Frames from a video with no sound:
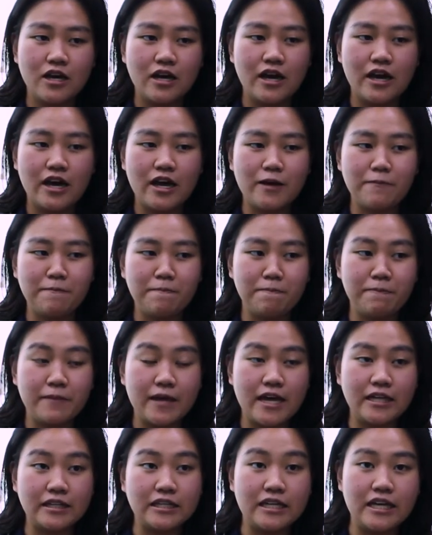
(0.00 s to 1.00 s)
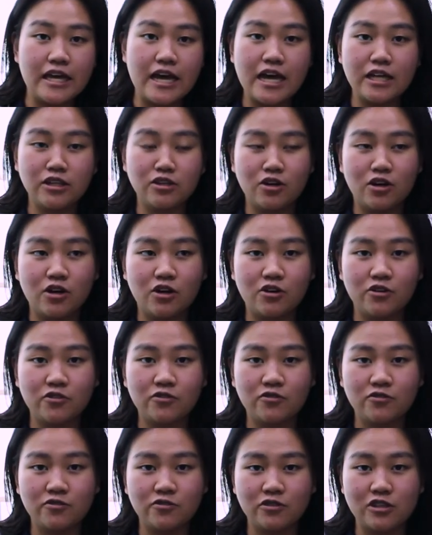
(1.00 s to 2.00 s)
And at the end of
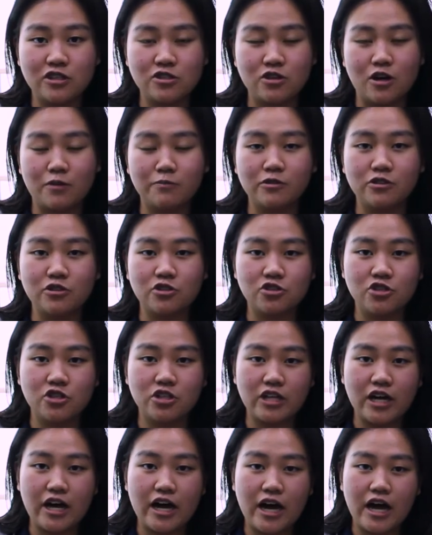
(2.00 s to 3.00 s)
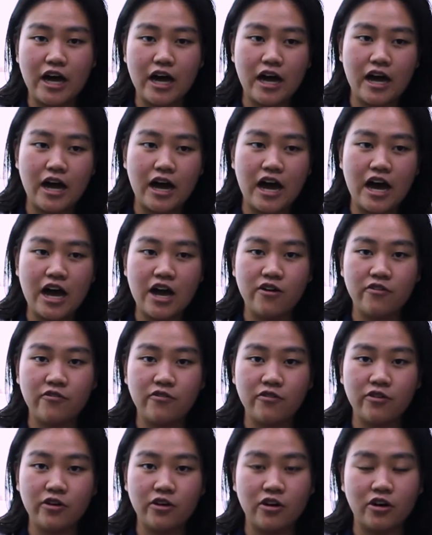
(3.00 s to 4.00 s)
this competition, I've
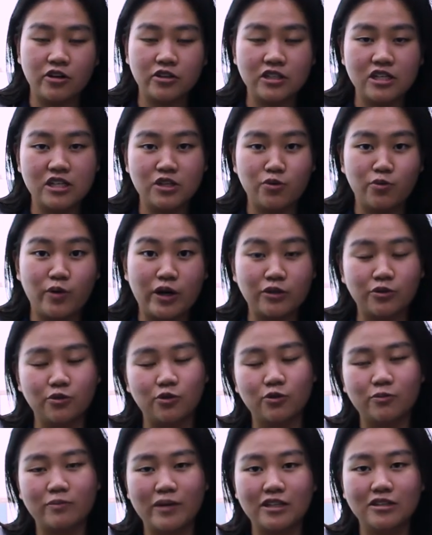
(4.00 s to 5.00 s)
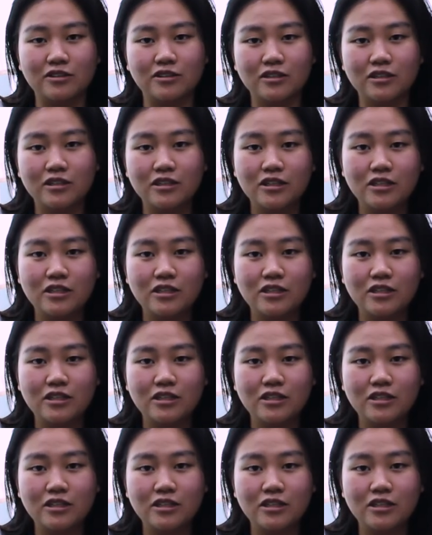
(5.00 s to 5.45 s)
gotten one gold medal.